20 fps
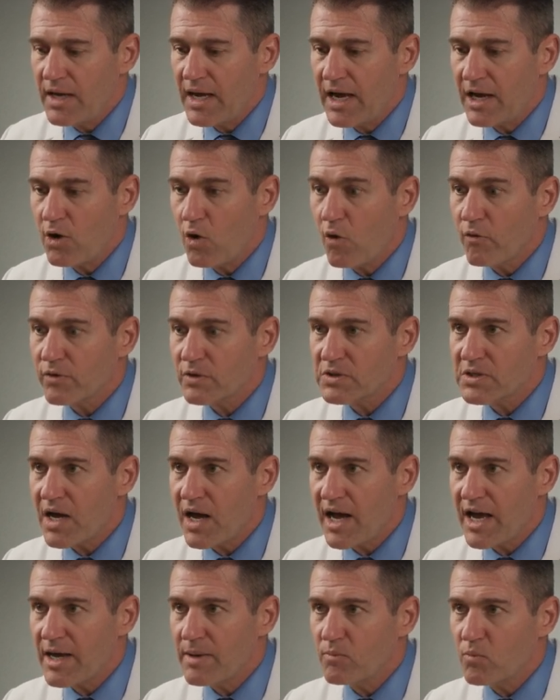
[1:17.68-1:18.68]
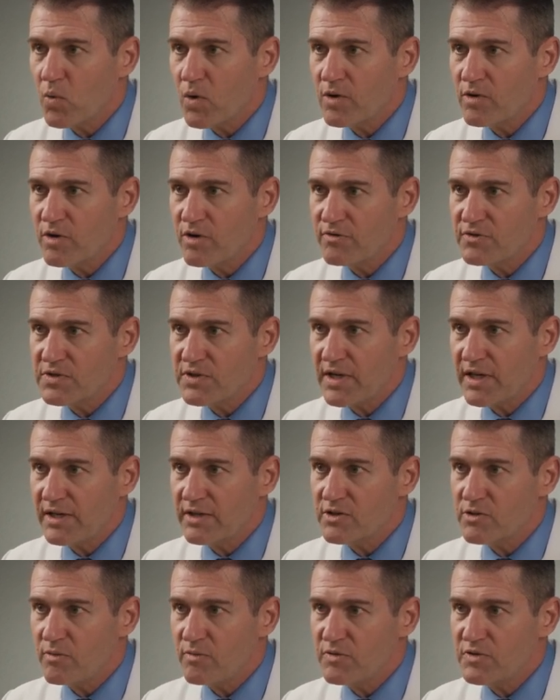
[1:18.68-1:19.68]
And over time, what you've seen
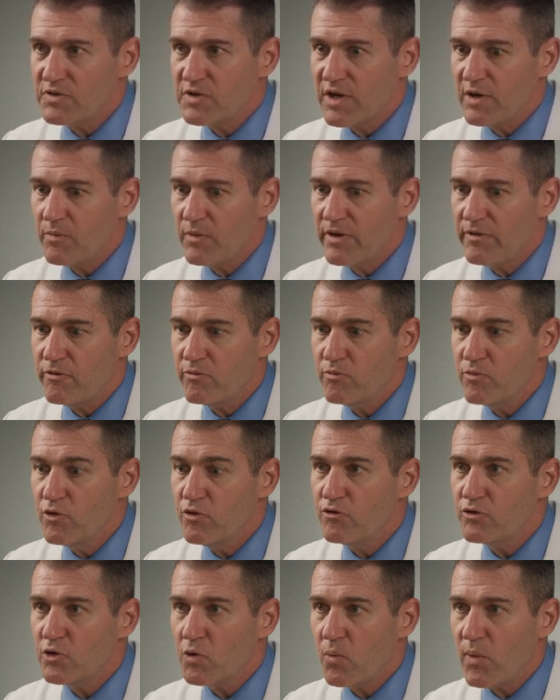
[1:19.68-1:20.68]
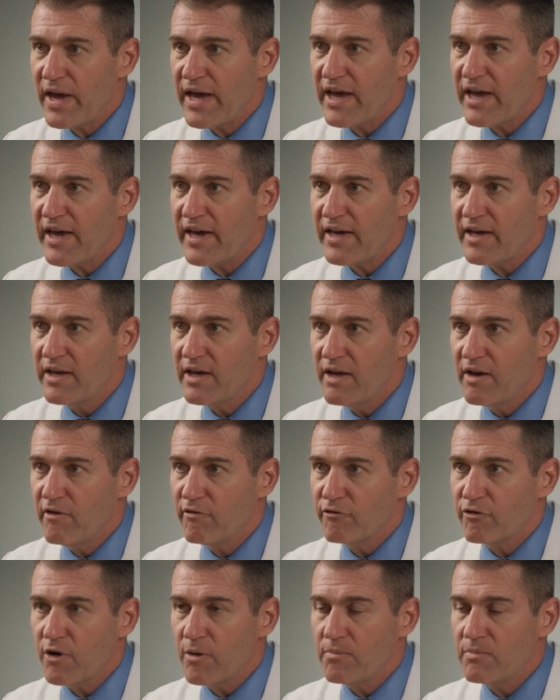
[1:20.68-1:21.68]
is you've seen we've moved away
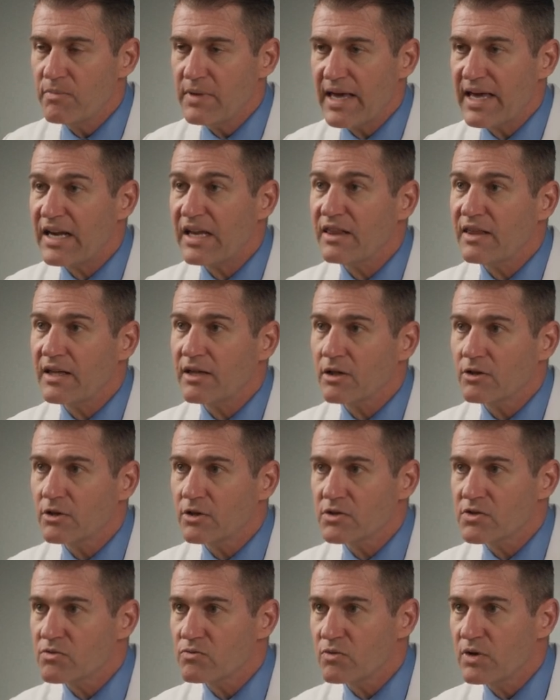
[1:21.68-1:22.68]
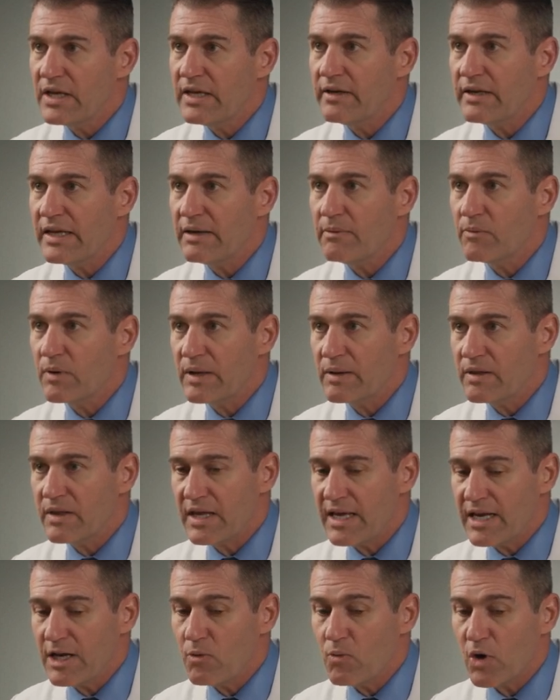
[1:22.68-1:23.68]
from anything that looks anywhere,
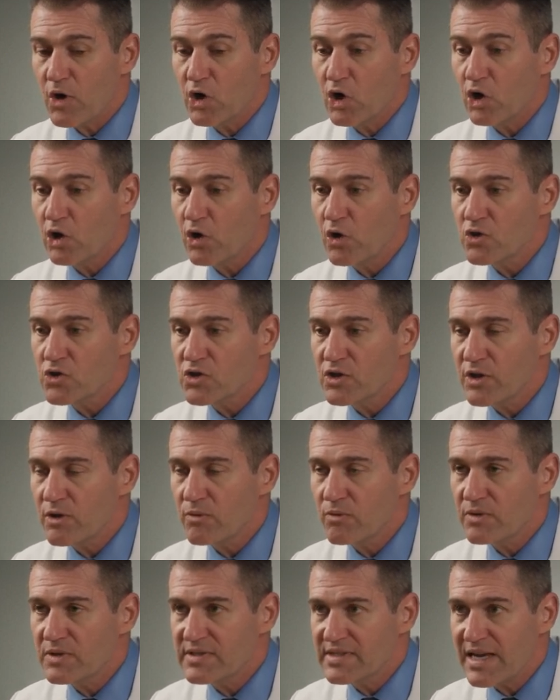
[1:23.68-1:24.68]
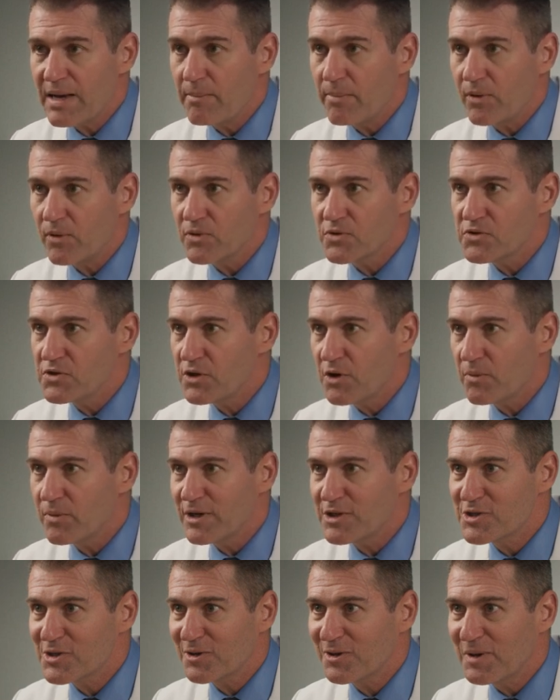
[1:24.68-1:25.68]
anywhere closely resembles the
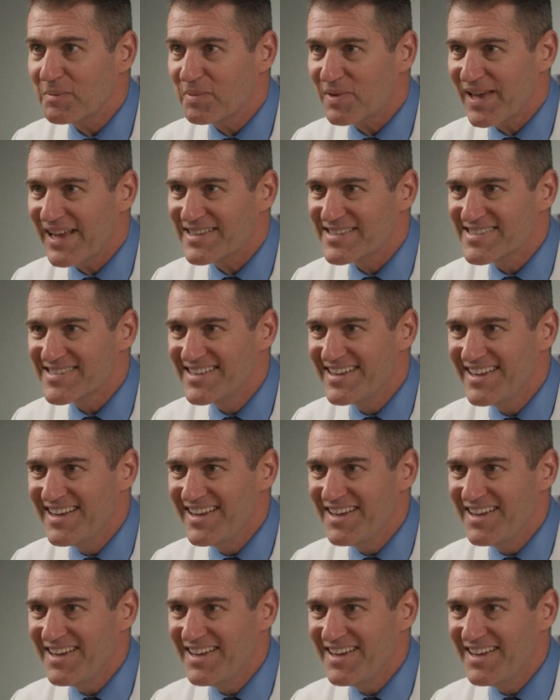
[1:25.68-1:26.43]
original implants.